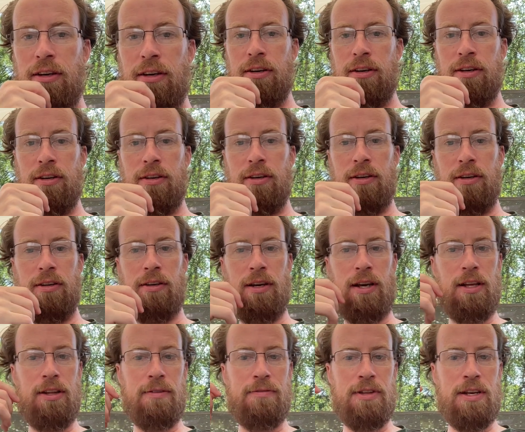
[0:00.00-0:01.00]

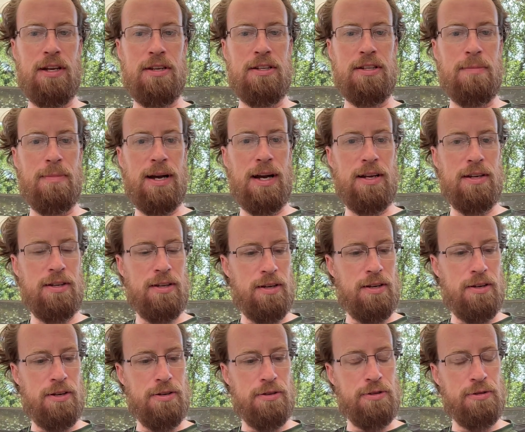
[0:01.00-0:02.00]
I love the idea behind it, and
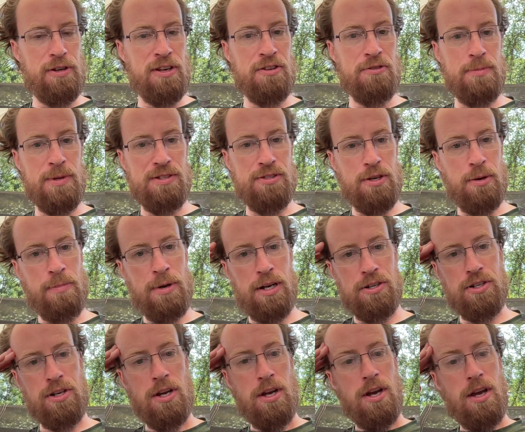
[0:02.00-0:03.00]
it intrigues me so
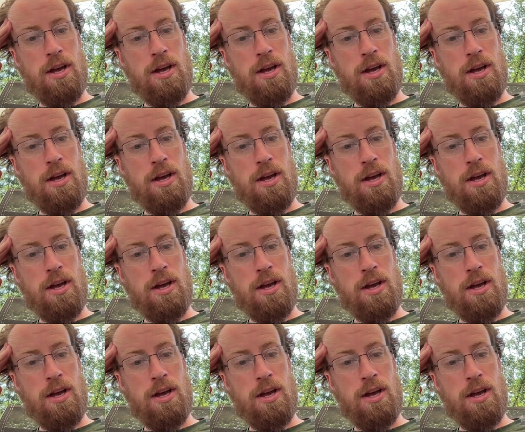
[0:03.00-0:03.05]
much.